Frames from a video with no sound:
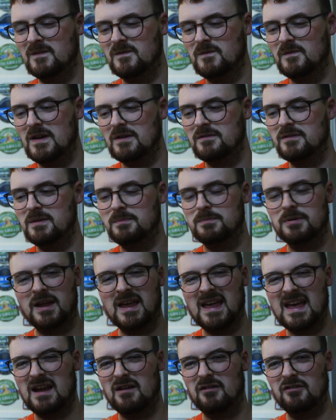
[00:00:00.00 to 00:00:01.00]
very
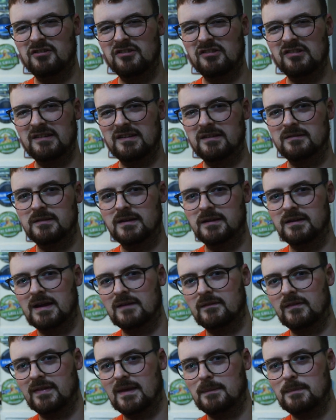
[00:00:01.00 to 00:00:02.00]
precariously, like
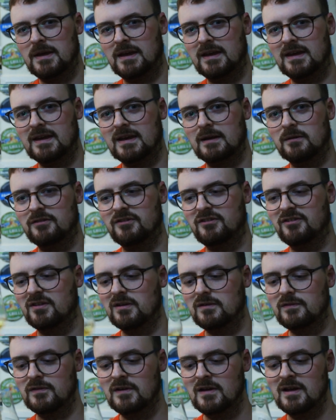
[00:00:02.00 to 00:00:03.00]
having their pinky out and
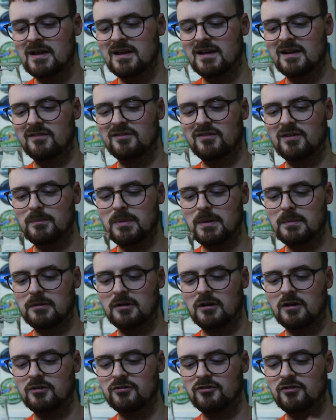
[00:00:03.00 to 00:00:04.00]
stuff, and some
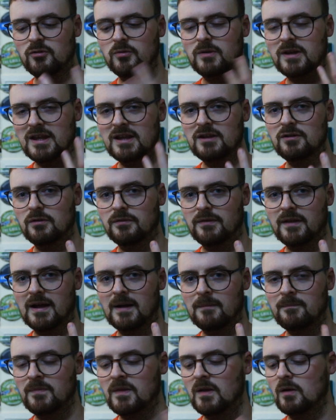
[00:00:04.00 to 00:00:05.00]
people aren't too keen on
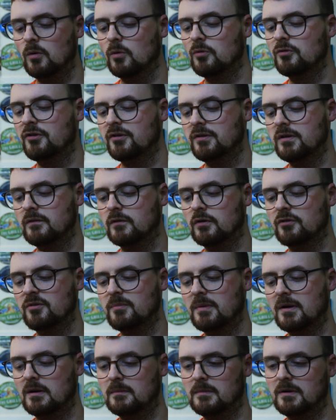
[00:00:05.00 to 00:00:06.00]
that. Also, you've got
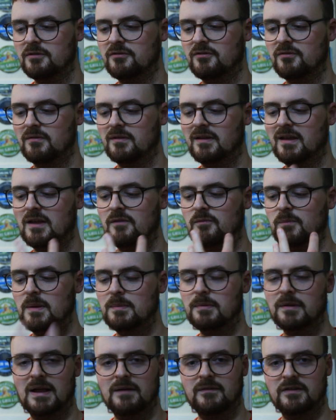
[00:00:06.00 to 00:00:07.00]
to bear in mind, if
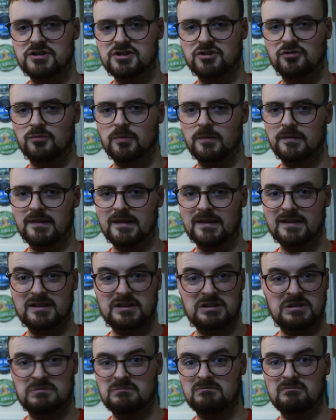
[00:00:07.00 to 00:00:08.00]
people have issues with
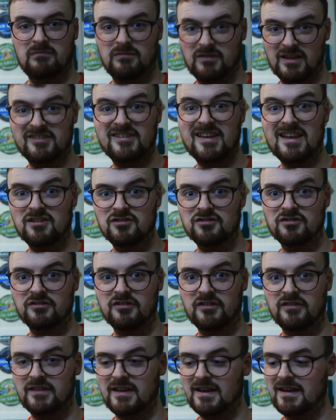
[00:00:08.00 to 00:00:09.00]
like their
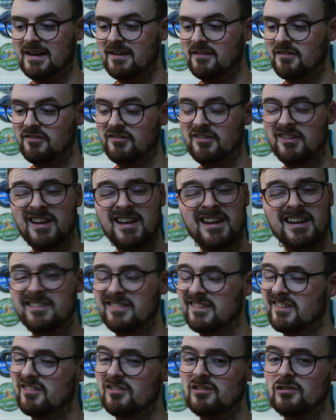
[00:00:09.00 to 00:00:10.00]
tendons in their hands,
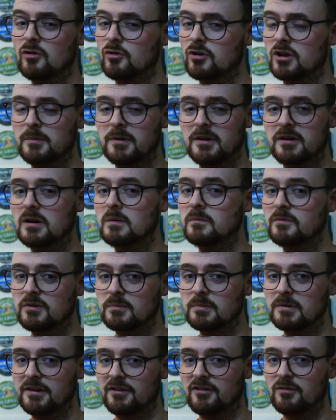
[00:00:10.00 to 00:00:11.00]
this is not going to be a
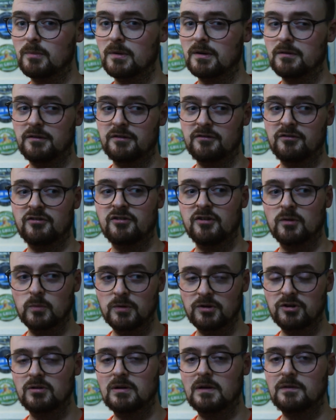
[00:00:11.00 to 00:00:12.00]
comfortable experience, so
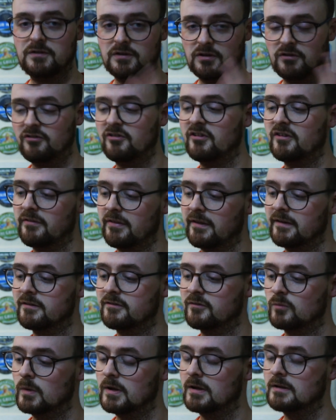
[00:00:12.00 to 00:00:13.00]
we do have to consider that
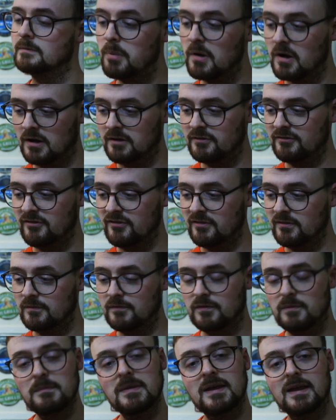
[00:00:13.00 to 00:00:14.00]
as well. But
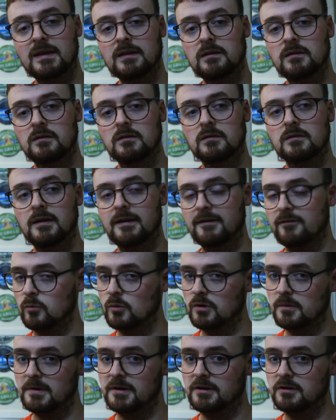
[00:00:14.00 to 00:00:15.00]
for me, it's
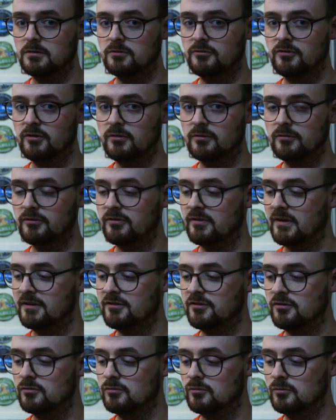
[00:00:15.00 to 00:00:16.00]
one of my go-tos. I
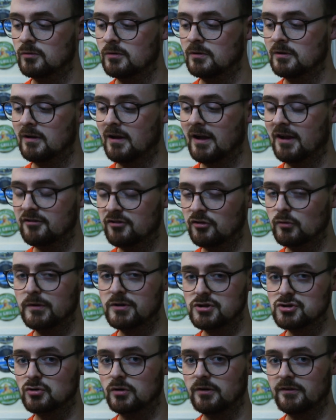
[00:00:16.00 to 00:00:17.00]
do I do
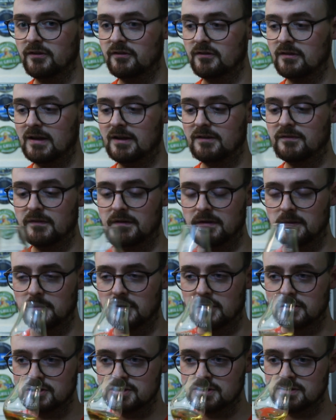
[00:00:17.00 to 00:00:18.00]
enjoy this glass very
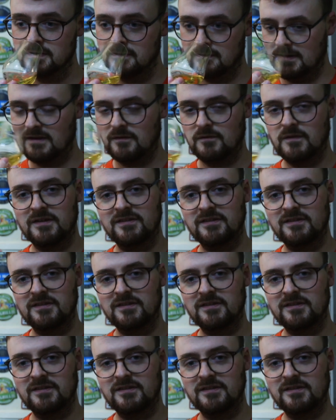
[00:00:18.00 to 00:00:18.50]
much. It's